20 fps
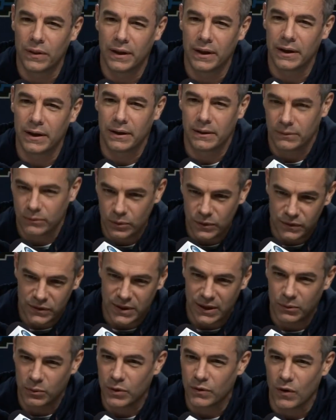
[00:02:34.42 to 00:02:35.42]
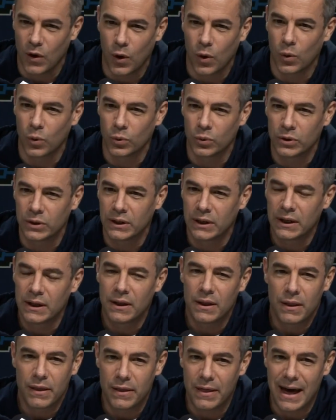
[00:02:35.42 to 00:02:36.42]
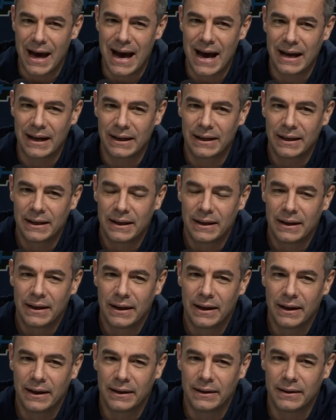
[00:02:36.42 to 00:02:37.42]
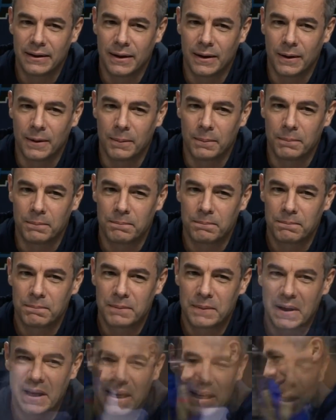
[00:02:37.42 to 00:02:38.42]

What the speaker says: and we've said we've owned that. And I